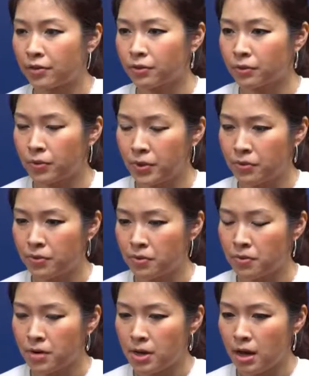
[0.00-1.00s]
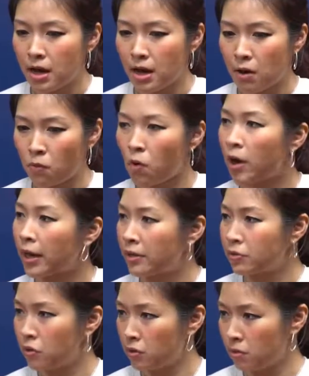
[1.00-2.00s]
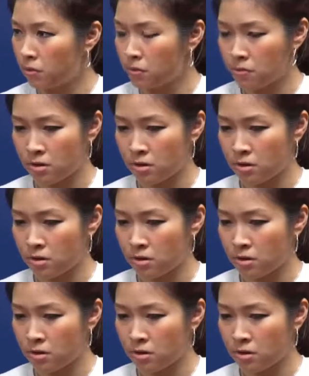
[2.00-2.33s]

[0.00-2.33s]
when you walk into